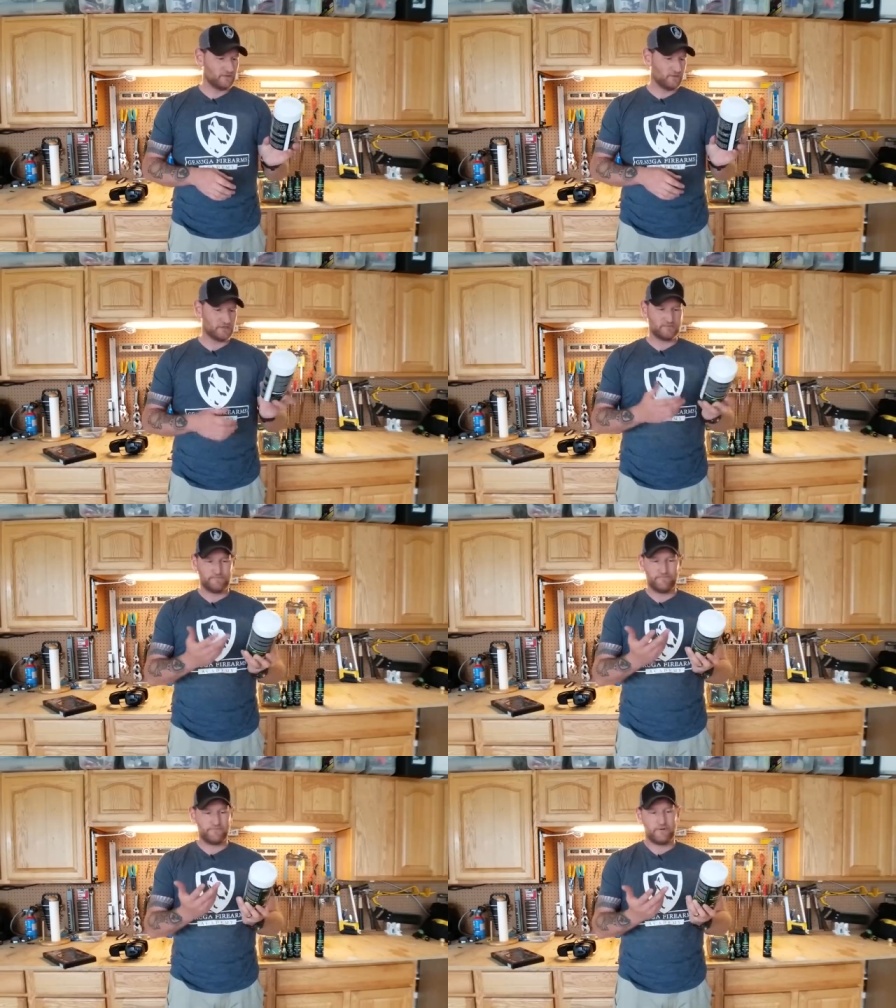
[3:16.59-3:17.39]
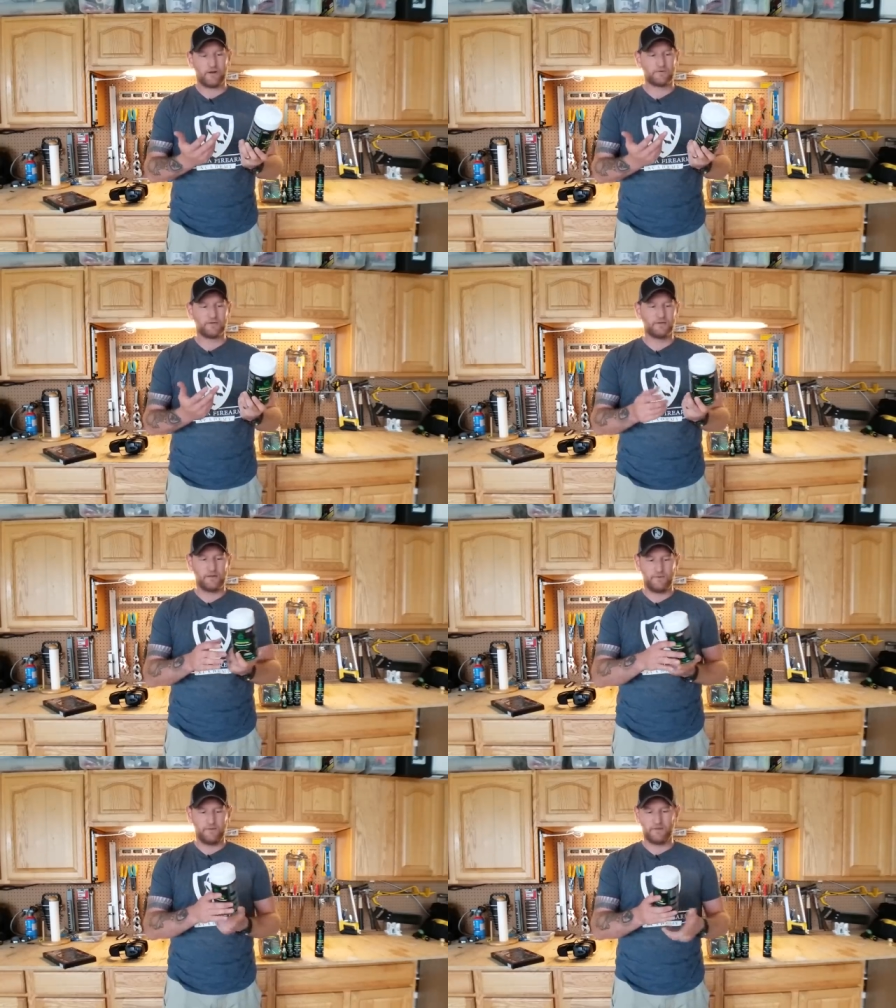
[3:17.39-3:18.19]
There's
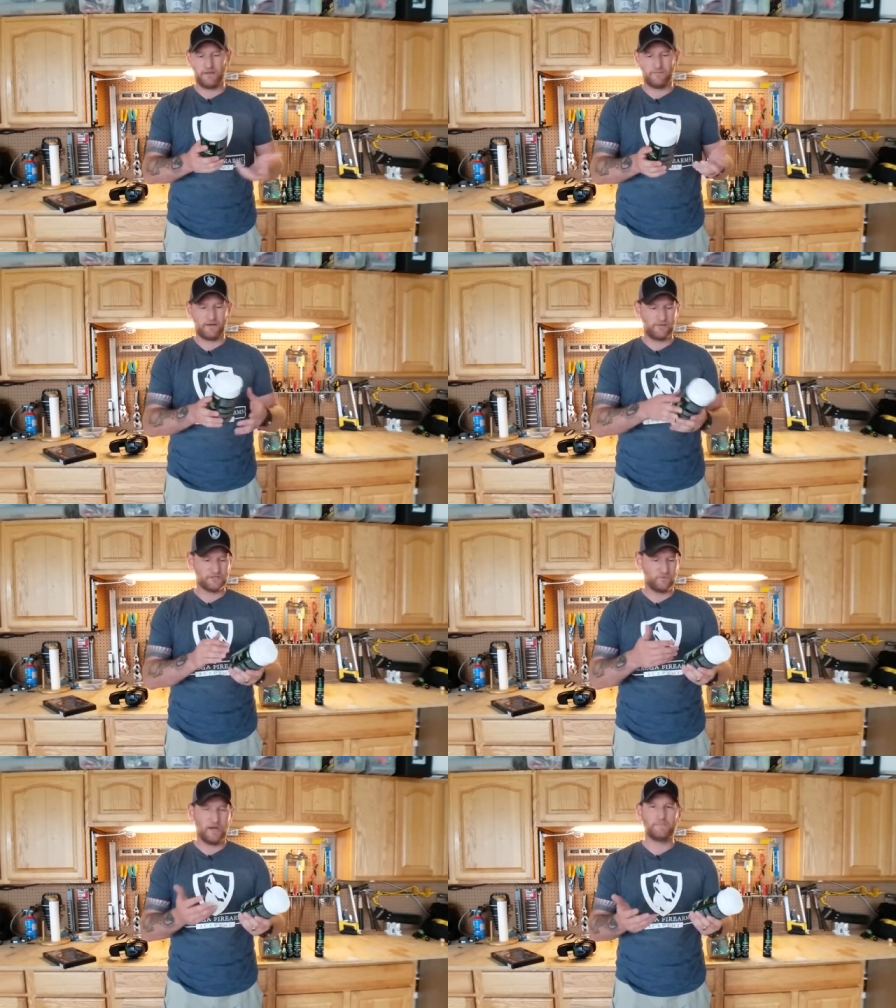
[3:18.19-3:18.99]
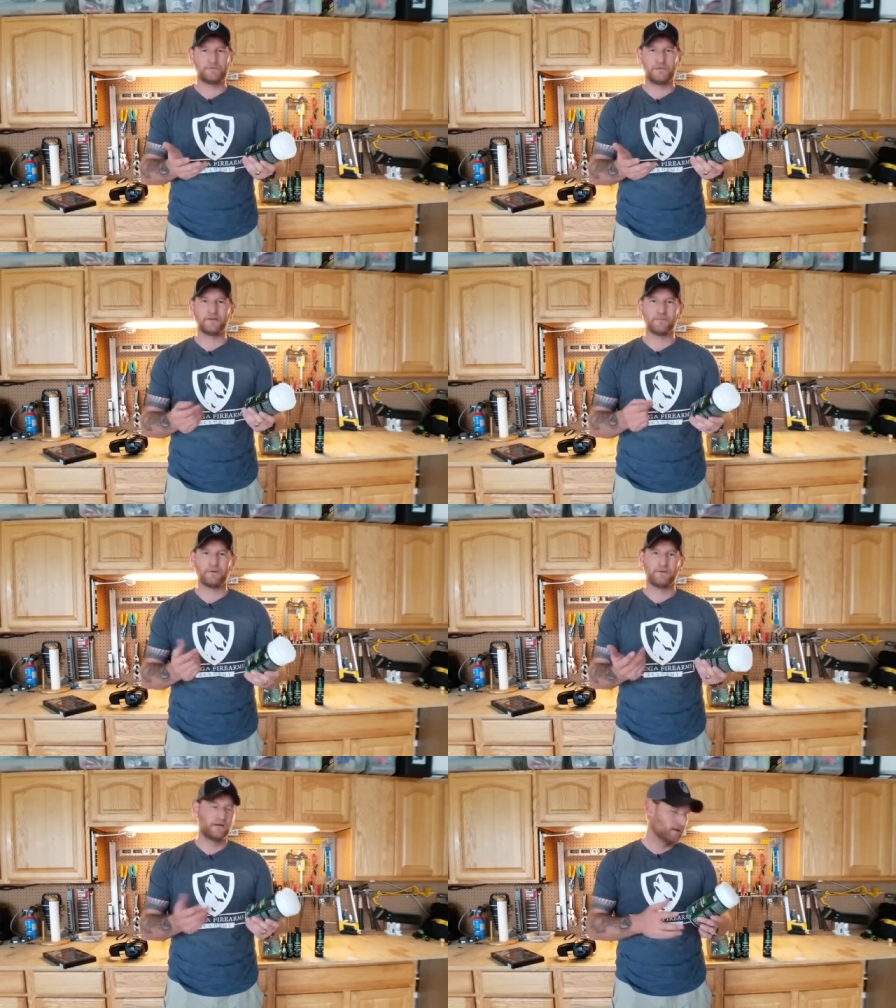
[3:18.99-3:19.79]
hardly, I mean, think about there's wipes in here,
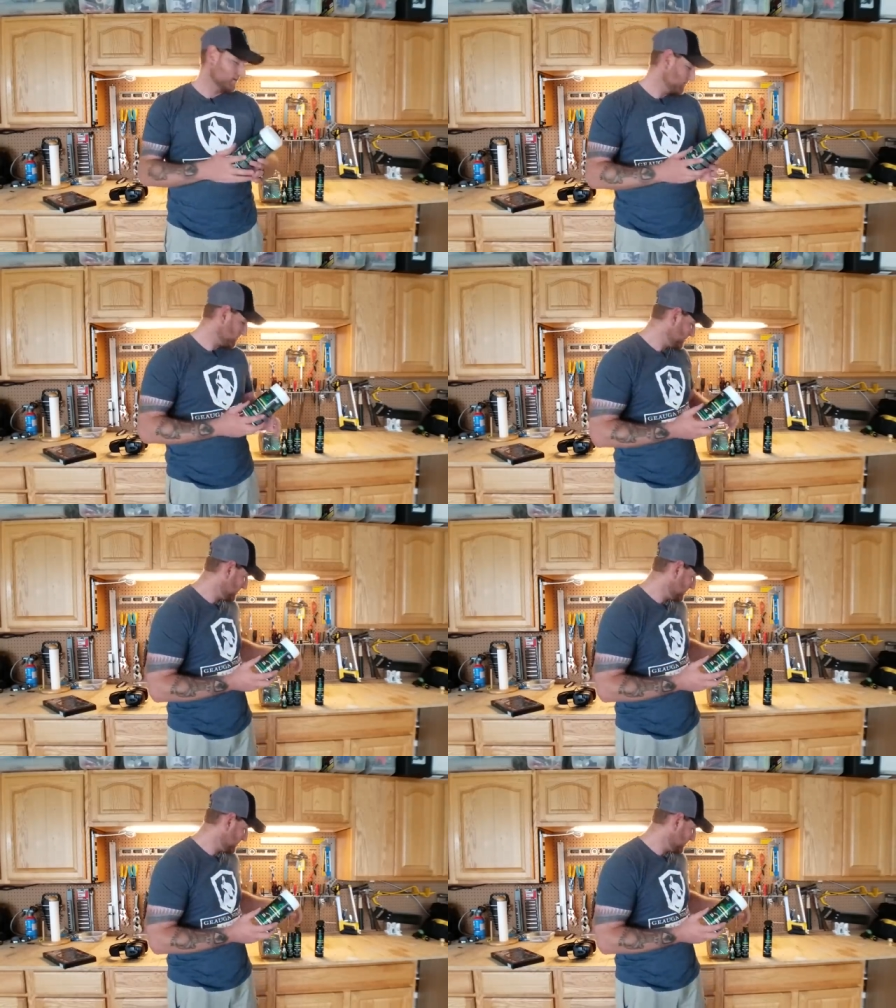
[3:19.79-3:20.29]
but when